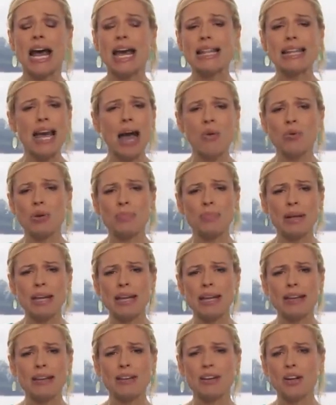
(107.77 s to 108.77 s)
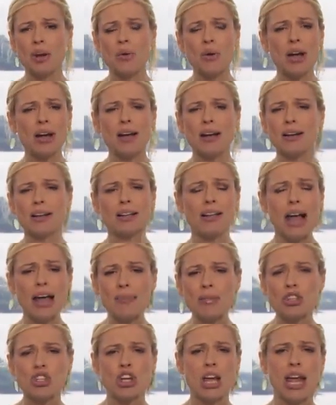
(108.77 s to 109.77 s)
Uh, that would be, you know, a, a
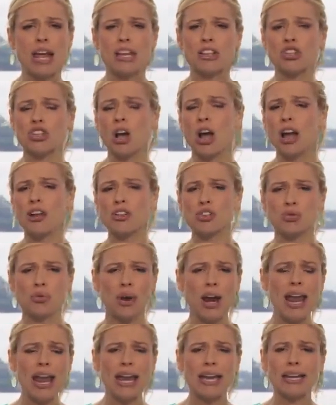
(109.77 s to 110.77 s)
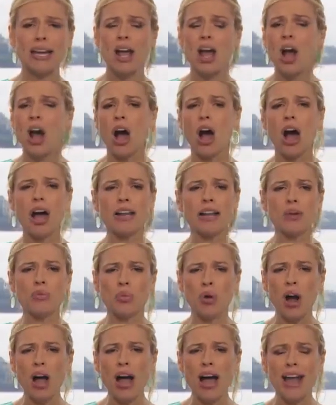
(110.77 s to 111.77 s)
climate change, on trade, on
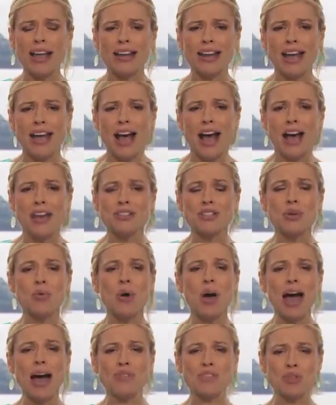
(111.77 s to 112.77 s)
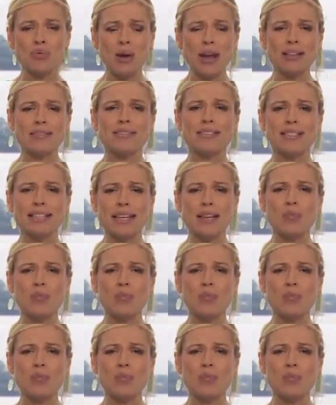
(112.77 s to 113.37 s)
Iran. Uh, so we'll have to wait and